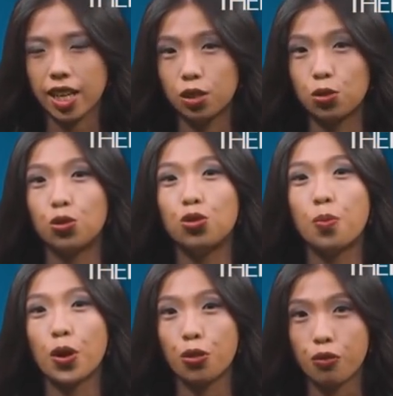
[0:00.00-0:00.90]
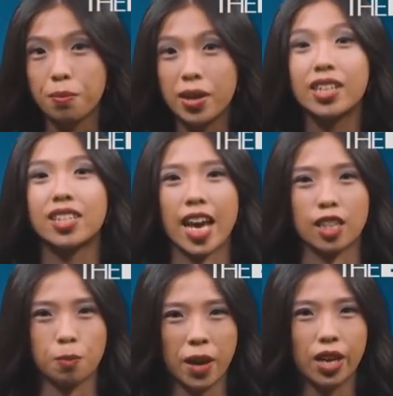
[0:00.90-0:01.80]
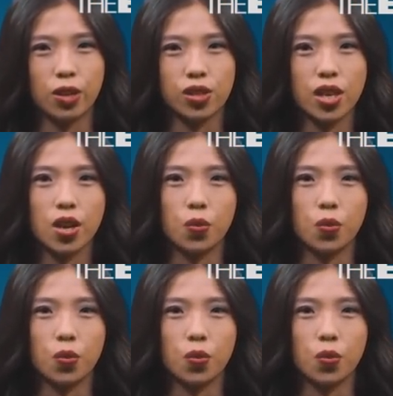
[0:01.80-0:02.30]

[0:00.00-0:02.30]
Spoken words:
cut to 2.3 million taxpayers,